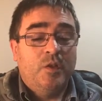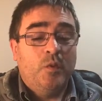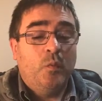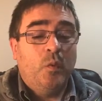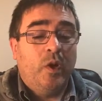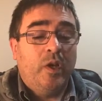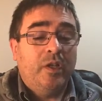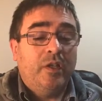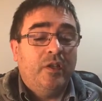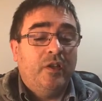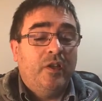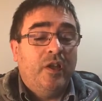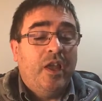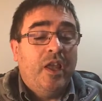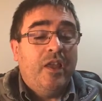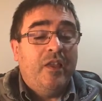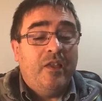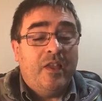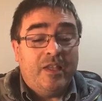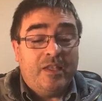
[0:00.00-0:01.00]
to what
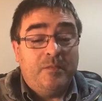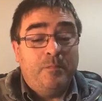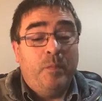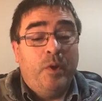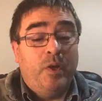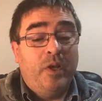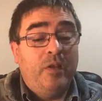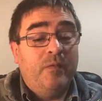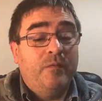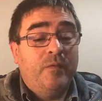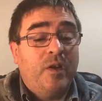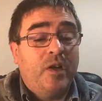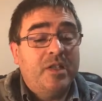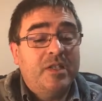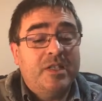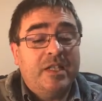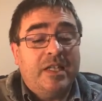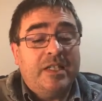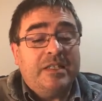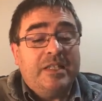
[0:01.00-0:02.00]
it's put in
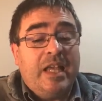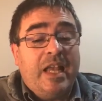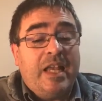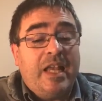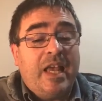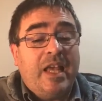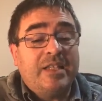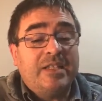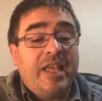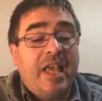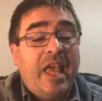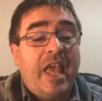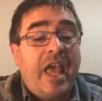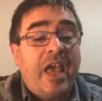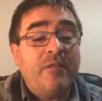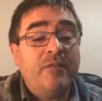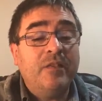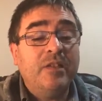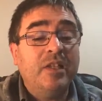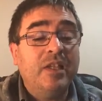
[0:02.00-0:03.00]
verse 16 as a
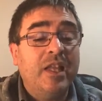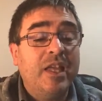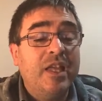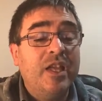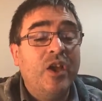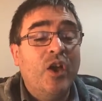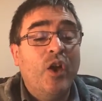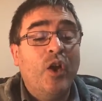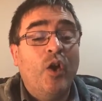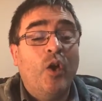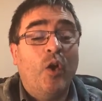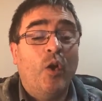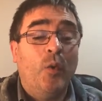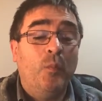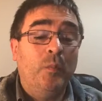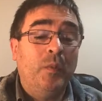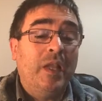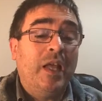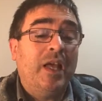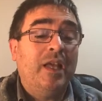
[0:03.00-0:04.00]
heavenly
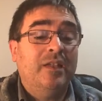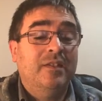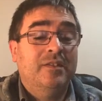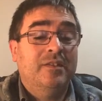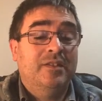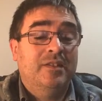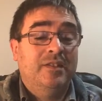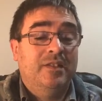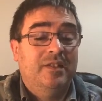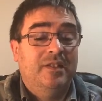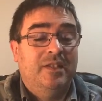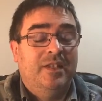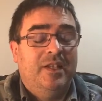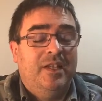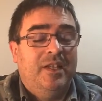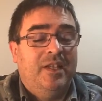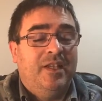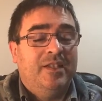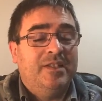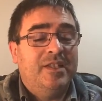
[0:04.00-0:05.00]
homeland.
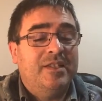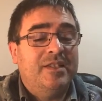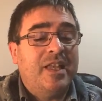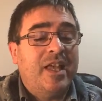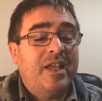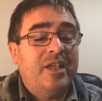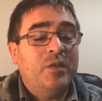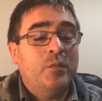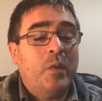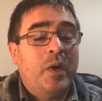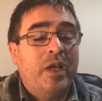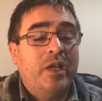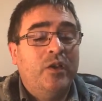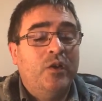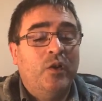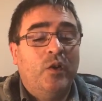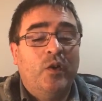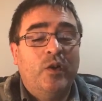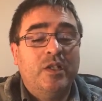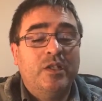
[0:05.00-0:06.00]
It says, that is why
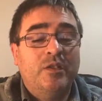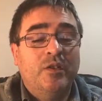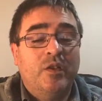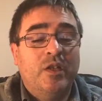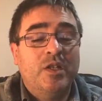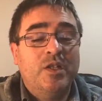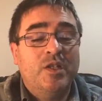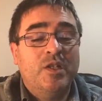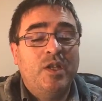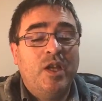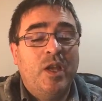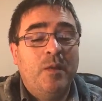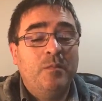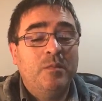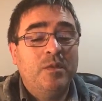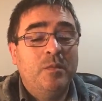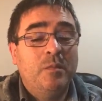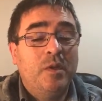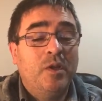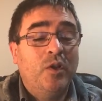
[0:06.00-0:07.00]
God is not
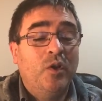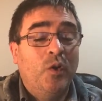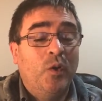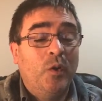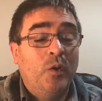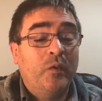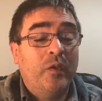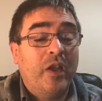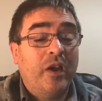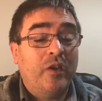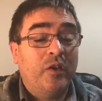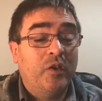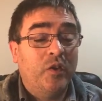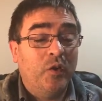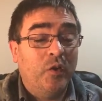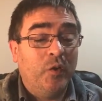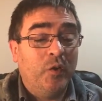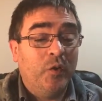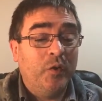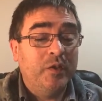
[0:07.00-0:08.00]
ashamed to be called their
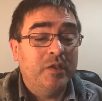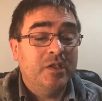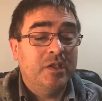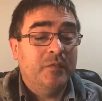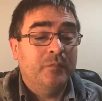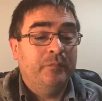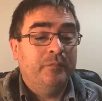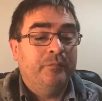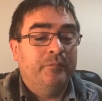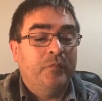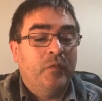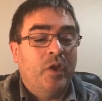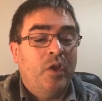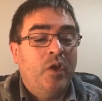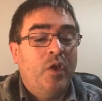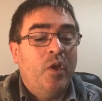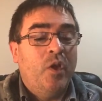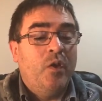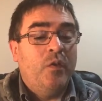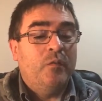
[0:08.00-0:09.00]
God,
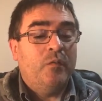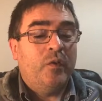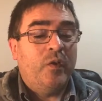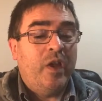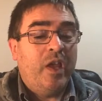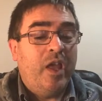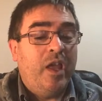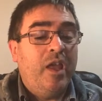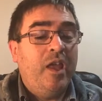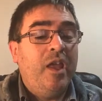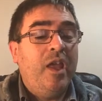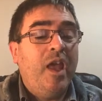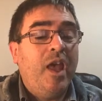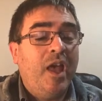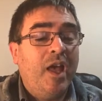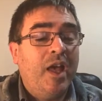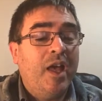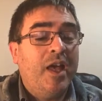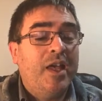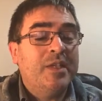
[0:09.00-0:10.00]
for He
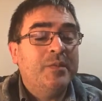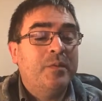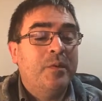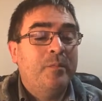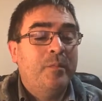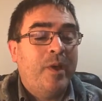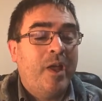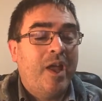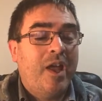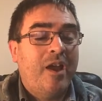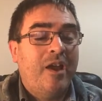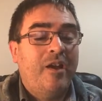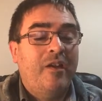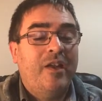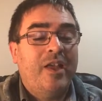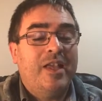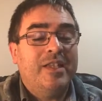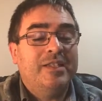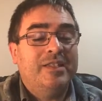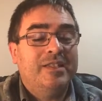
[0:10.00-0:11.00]
has
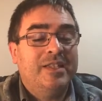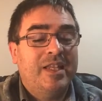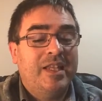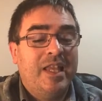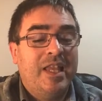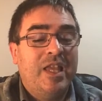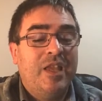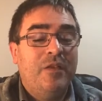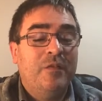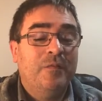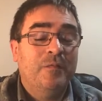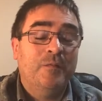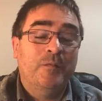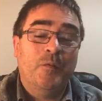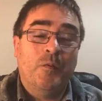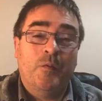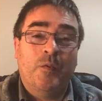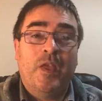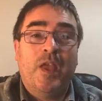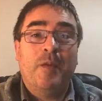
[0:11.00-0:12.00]
prepared a city
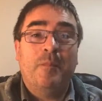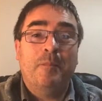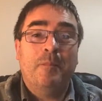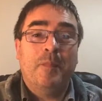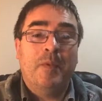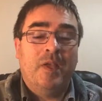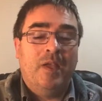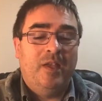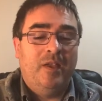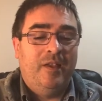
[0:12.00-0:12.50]
for them.